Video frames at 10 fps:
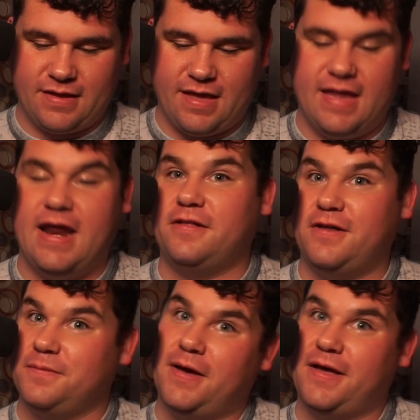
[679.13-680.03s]
and how
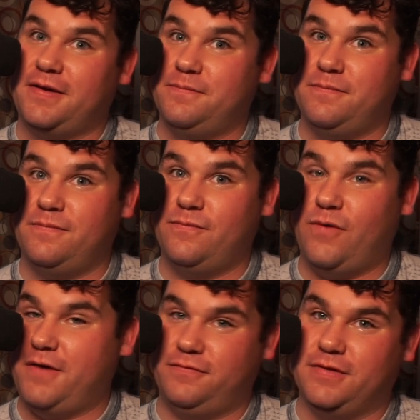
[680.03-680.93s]
long my
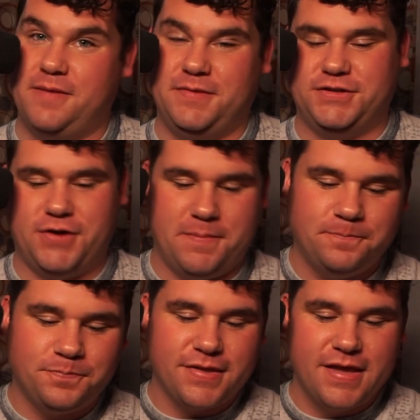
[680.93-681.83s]
wife will let me stream.
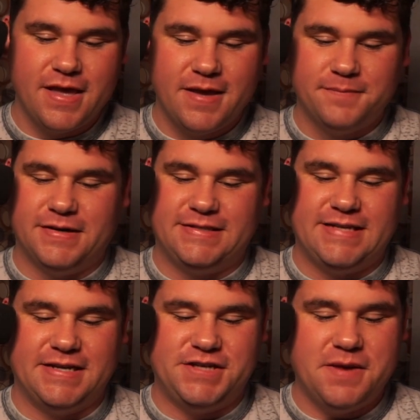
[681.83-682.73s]
But
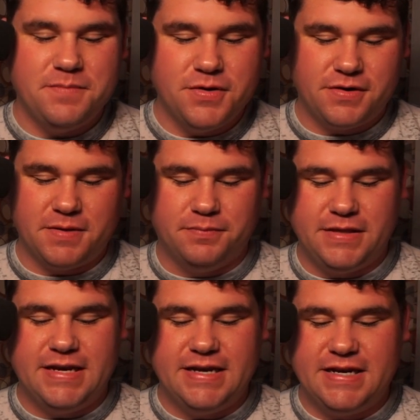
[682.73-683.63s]
Shenmue
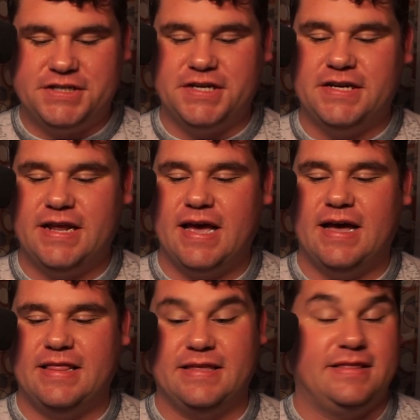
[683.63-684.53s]
Complete Edition,
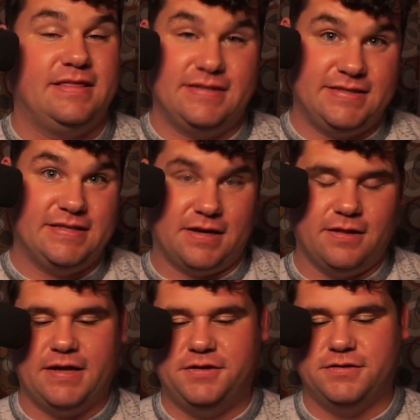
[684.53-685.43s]
this is the
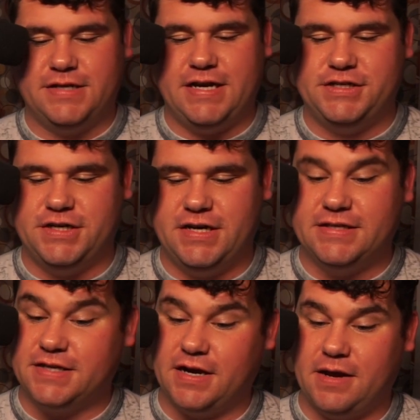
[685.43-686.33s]
collector's edition,
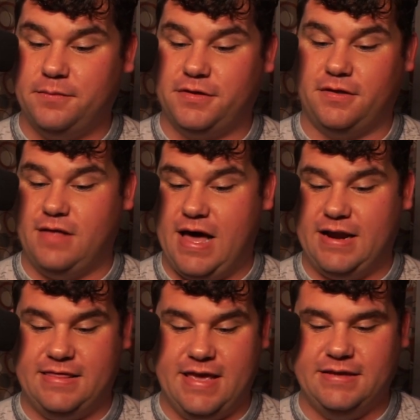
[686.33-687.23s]
is going to come with a lot
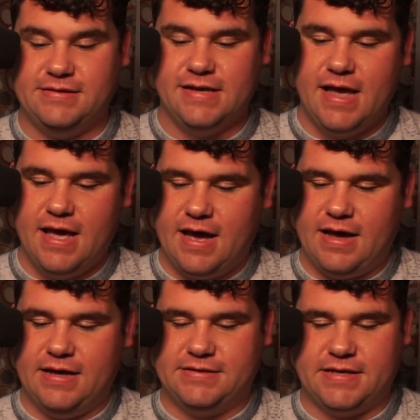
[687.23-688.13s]
of things.
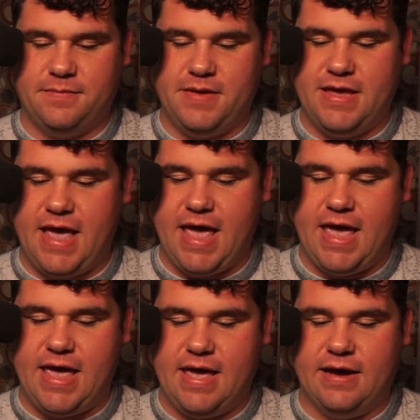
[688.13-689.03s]
It's going to
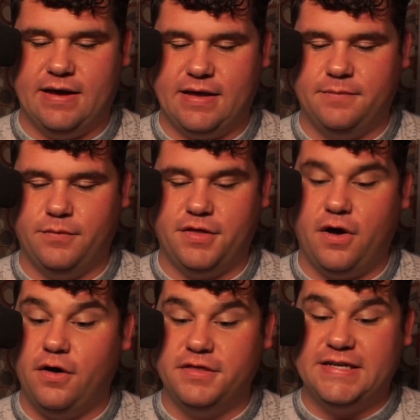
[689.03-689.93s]
be come with
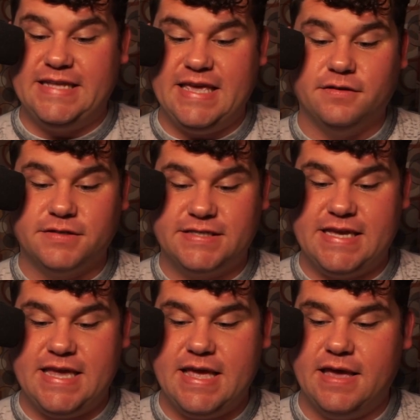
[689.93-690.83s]
all the
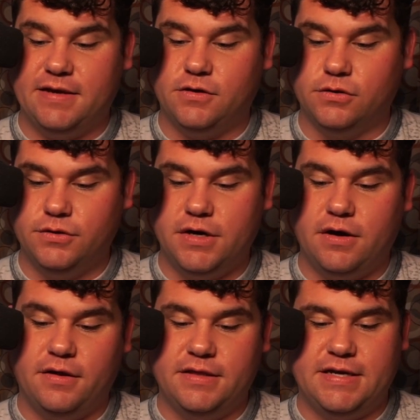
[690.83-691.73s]
DLC included
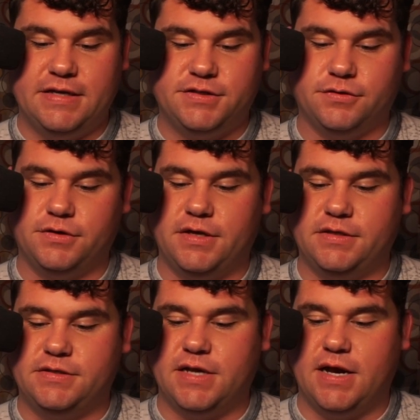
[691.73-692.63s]
on the disc. So
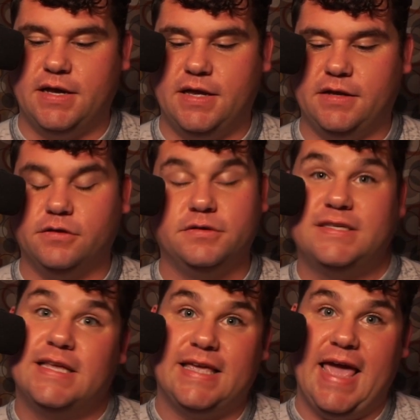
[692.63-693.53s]
it's
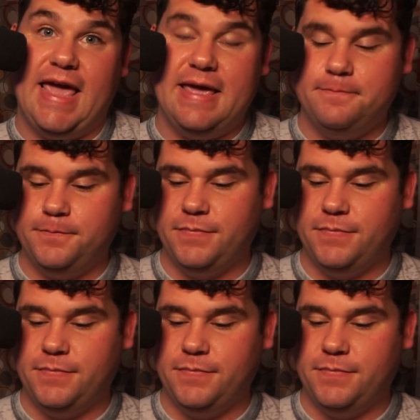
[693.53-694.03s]
includes the game,